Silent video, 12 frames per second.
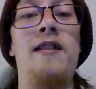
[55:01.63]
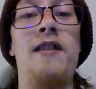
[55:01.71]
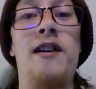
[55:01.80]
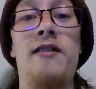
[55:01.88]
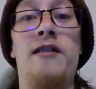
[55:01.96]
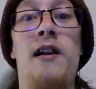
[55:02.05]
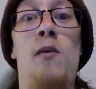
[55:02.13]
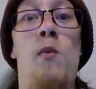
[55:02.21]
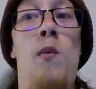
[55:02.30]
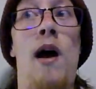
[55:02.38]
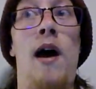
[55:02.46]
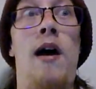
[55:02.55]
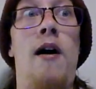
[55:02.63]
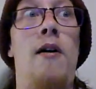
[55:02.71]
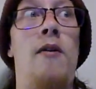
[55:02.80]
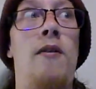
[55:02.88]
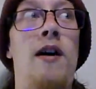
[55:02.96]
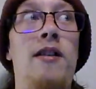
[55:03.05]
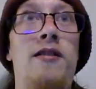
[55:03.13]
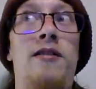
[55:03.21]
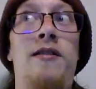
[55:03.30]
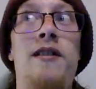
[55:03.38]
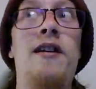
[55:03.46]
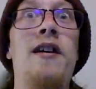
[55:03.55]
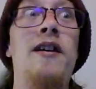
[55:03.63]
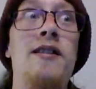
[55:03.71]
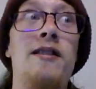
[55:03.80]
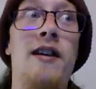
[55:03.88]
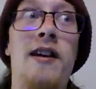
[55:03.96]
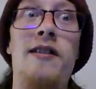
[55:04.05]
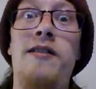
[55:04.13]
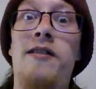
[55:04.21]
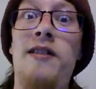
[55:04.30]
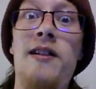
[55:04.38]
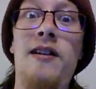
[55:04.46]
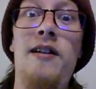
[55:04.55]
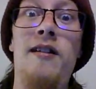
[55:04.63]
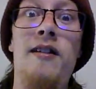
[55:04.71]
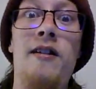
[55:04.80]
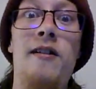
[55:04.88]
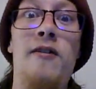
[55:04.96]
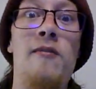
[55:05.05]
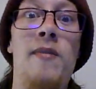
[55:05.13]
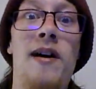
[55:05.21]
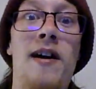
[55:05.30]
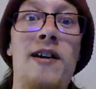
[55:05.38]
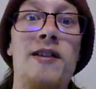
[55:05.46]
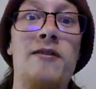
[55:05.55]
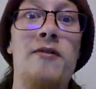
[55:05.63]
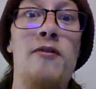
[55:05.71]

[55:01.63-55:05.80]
And then it's like, wow, I see, my eyes are